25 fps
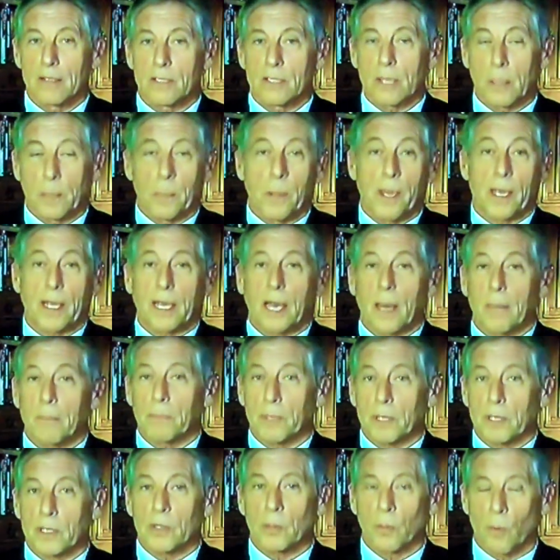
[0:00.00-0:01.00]
to pick
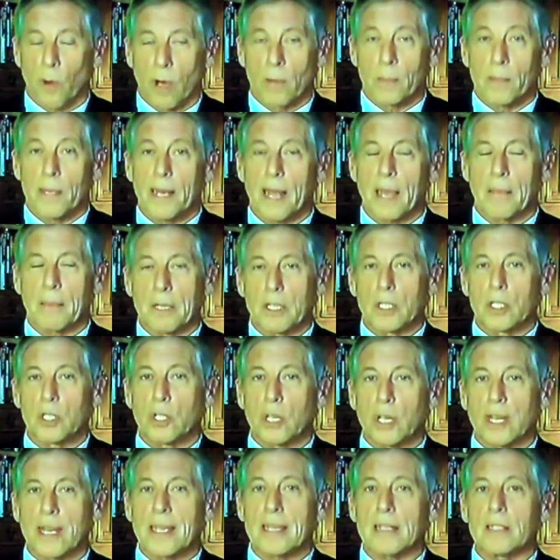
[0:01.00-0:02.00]
up this woman. I mean,
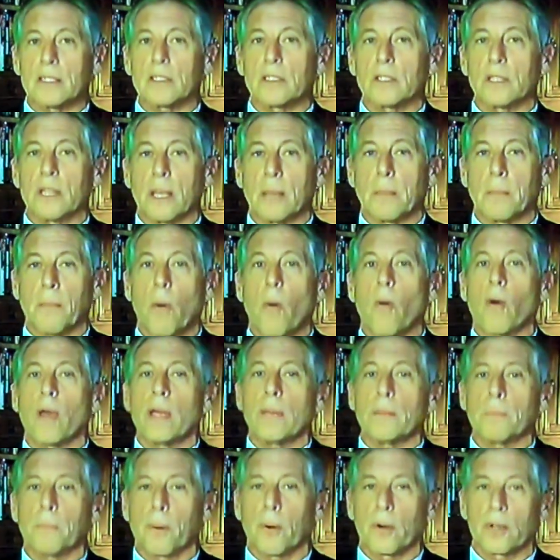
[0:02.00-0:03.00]
she is the
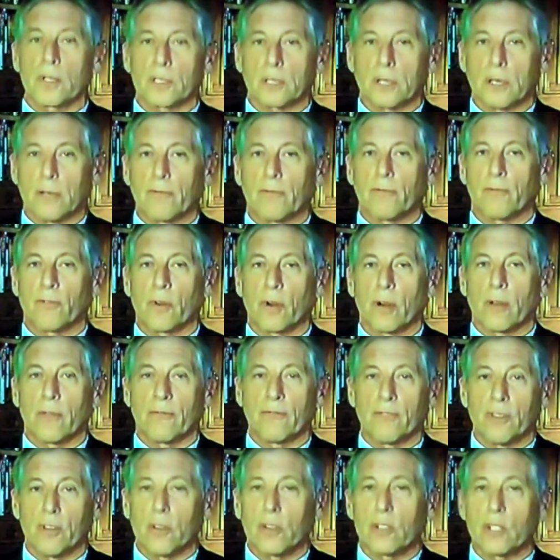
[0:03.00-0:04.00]
point person for a
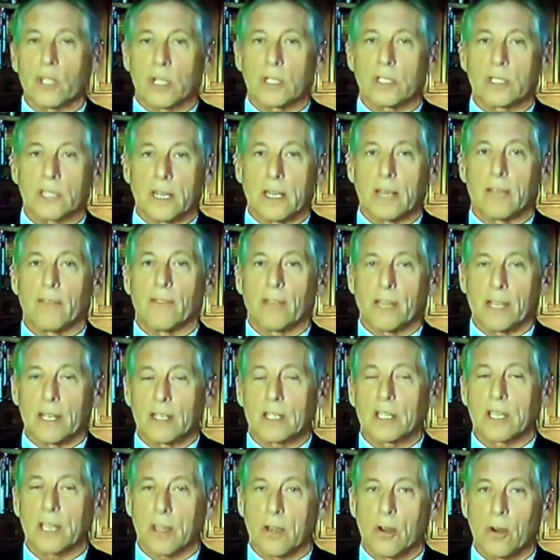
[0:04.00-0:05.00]
fugitive
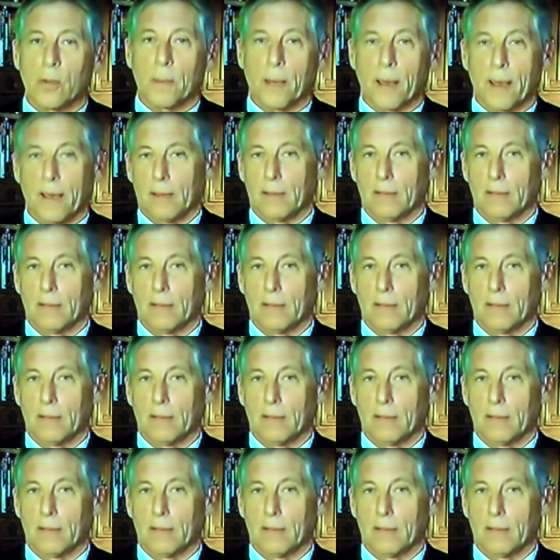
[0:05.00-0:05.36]
in Cuba.